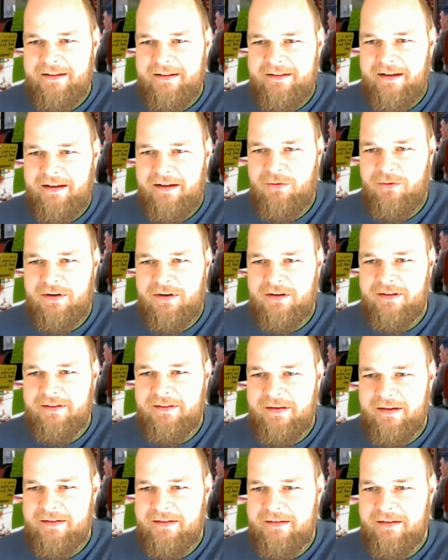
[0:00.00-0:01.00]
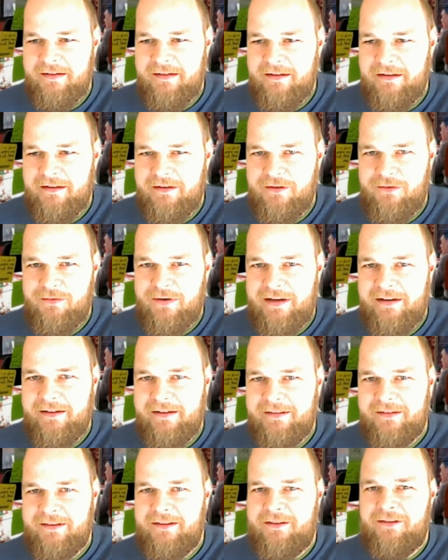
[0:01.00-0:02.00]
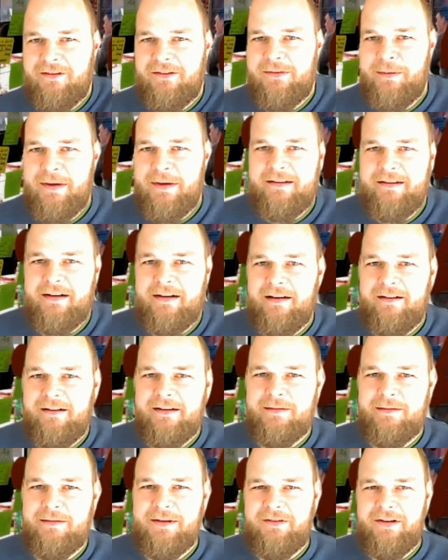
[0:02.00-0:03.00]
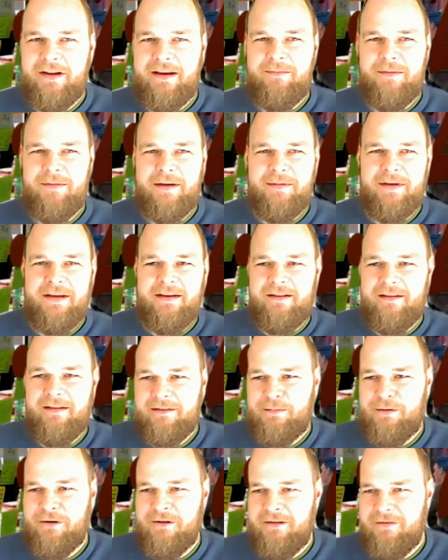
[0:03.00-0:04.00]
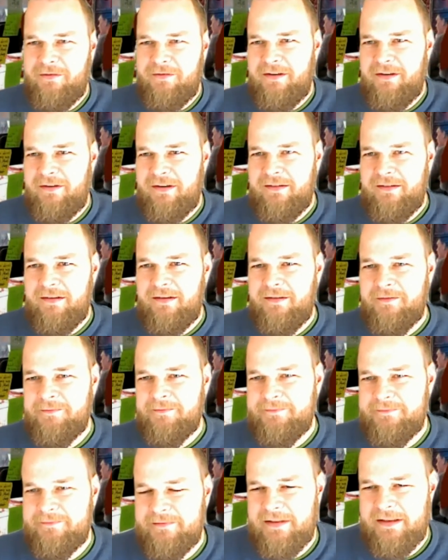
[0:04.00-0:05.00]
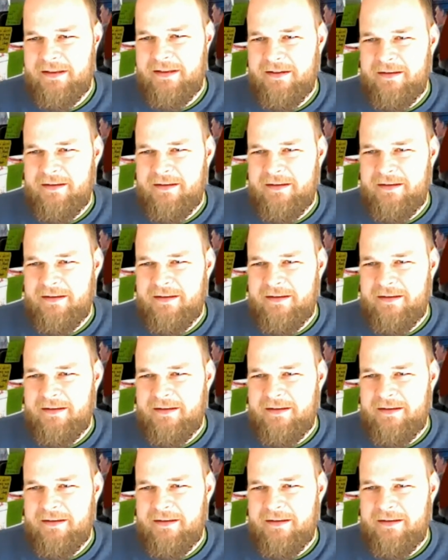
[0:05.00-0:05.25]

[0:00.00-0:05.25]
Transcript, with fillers: that we're consistently doing wellness. So you could speak to that a little bit, Shane, maybe as a point yeah. of interest. Yeah,